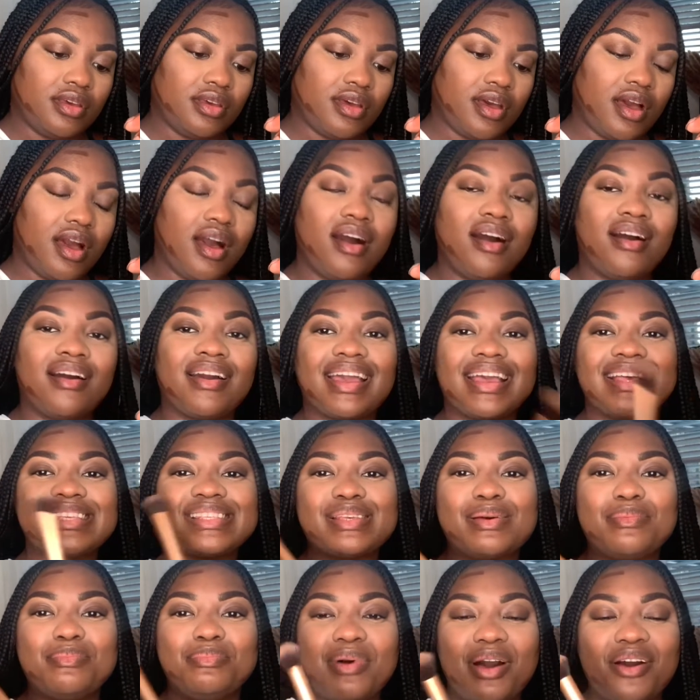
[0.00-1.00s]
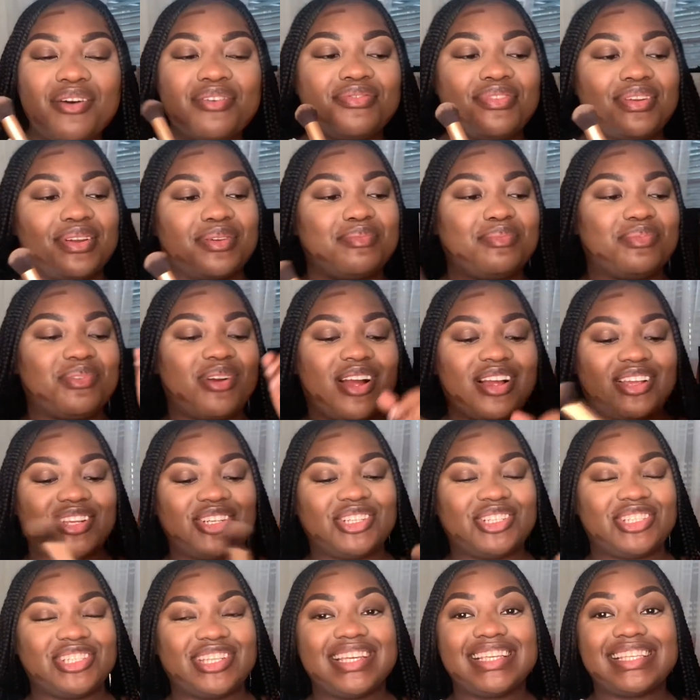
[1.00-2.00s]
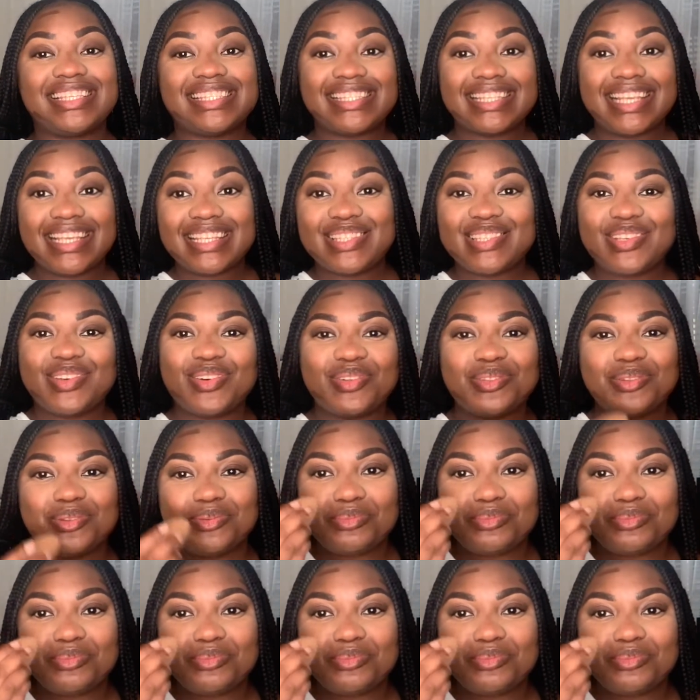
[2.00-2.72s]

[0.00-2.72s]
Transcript: Oh, it's a buffing brush. It says it on the